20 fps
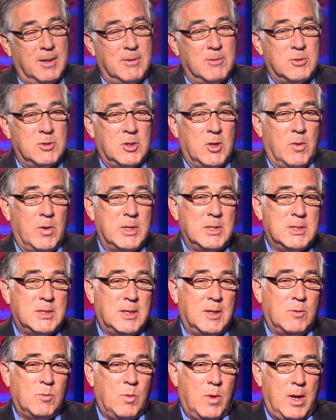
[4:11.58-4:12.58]
So I
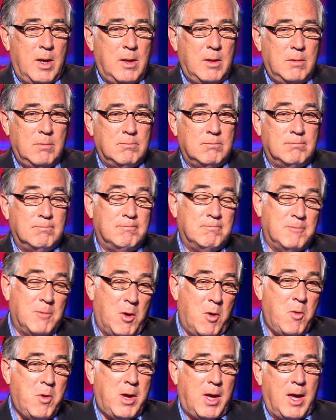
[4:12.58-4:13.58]
said, "Well,
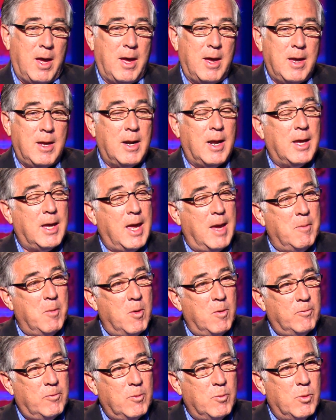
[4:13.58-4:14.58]
okay." And I came
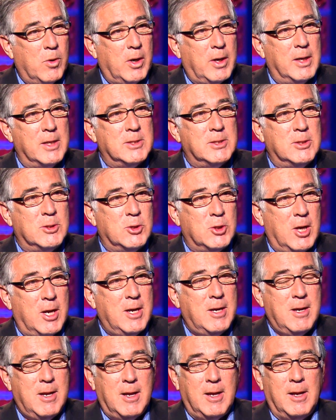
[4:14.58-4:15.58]
home from work, and I said,
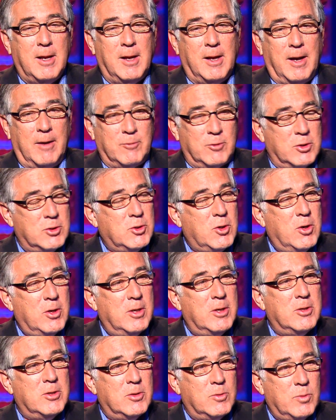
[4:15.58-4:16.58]
"Jane, I've just gone
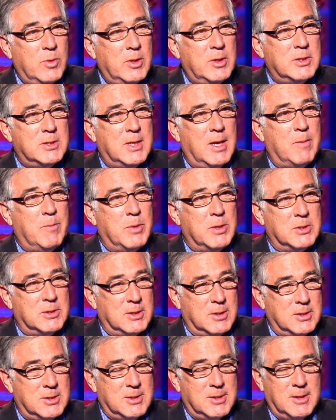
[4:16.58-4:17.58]
into the real estate
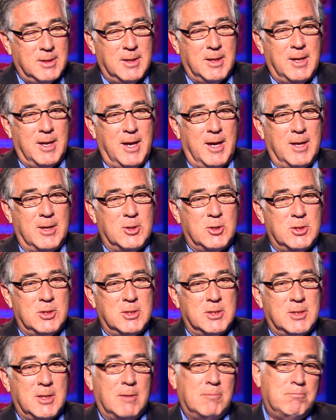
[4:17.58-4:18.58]
business." And she
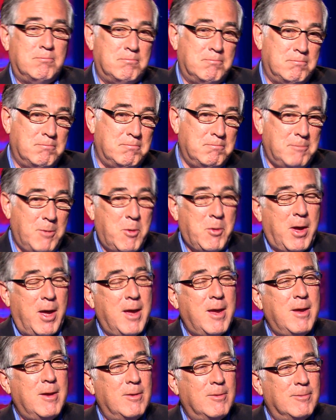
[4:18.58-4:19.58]
said,
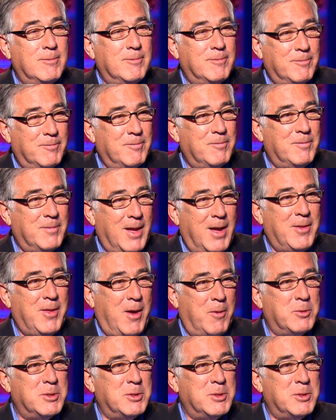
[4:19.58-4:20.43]
"Okay." And that